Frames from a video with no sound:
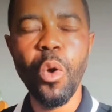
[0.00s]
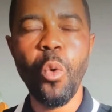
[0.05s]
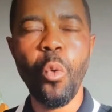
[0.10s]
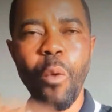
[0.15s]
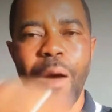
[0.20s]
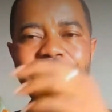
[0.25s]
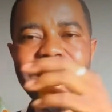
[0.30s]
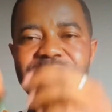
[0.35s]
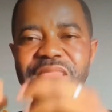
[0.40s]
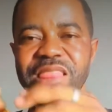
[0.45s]

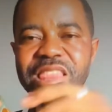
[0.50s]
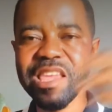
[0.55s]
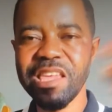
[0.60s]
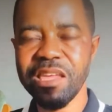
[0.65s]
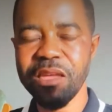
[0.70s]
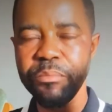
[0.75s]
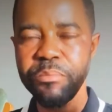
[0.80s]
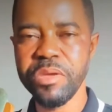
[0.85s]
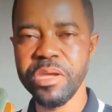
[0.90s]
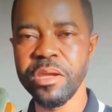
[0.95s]
while
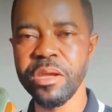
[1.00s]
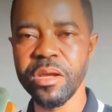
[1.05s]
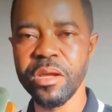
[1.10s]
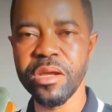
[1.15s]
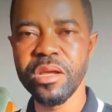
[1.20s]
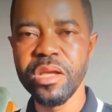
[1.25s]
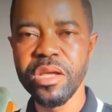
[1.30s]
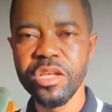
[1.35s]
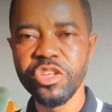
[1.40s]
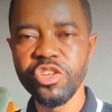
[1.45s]
thinking big.
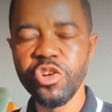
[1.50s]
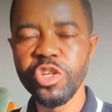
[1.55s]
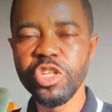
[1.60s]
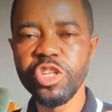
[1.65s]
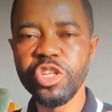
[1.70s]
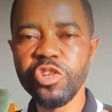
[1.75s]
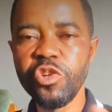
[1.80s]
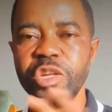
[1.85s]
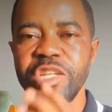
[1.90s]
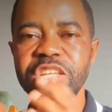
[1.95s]
You know,
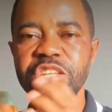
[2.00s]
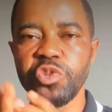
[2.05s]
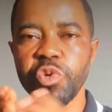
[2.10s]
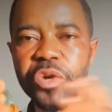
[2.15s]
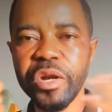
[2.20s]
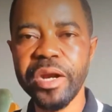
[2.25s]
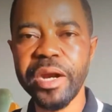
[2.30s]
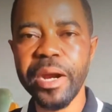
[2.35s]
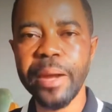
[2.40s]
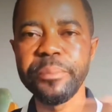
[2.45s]
you don't need to
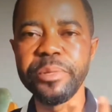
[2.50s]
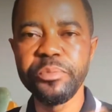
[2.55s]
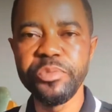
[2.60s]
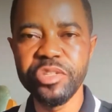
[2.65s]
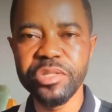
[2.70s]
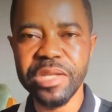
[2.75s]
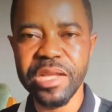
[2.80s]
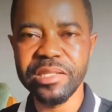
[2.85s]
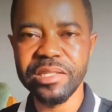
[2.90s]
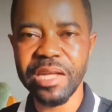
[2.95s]
grab the
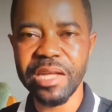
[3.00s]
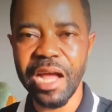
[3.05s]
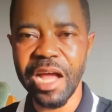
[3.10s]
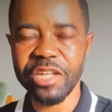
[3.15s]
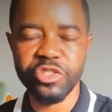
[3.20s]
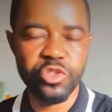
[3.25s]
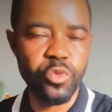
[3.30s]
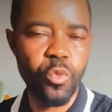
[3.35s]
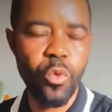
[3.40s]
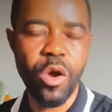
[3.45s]
business
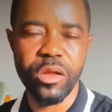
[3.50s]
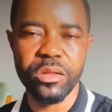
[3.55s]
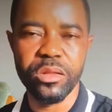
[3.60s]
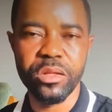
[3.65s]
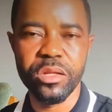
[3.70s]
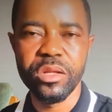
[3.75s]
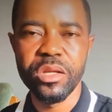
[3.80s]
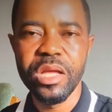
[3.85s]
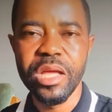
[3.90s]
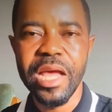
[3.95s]
as you want.
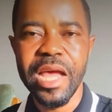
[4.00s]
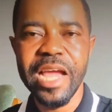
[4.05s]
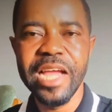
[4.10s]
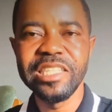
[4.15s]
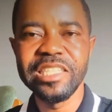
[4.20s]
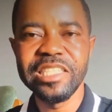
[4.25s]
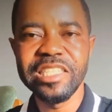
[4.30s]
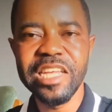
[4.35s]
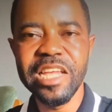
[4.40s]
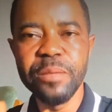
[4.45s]
It
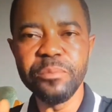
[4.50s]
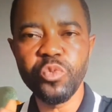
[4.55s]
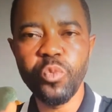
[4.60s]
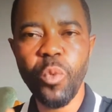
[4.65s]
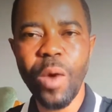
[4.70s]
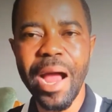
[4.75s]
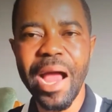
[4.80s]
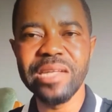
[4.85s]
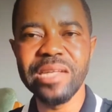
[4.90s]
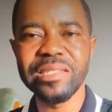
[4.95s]
seems
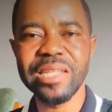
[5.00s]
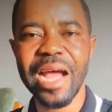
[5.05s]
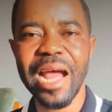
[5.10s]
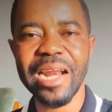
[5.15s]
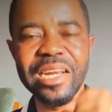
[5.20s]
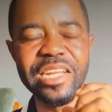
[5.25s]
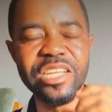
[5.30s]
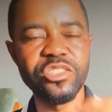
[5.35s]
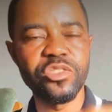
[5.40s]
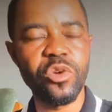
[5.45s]
wise,
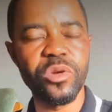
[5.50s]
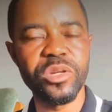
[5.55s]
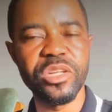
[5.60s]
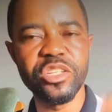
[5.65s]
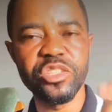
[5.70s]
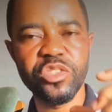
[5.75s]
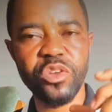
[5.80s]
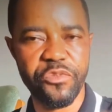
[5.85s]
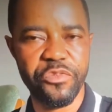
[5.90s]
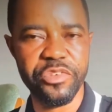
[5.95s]
at least on the
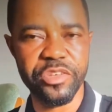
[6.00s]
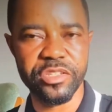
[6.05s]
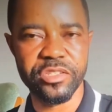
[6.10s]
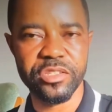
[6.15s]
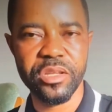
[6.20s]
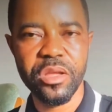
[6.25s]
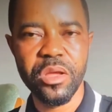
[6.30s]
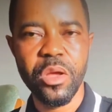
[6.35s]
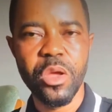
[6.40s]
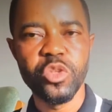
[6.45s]
surface,
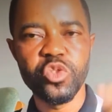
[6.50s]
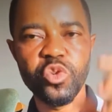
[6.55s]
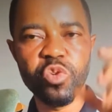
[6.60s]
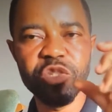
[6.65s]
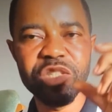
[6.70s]
to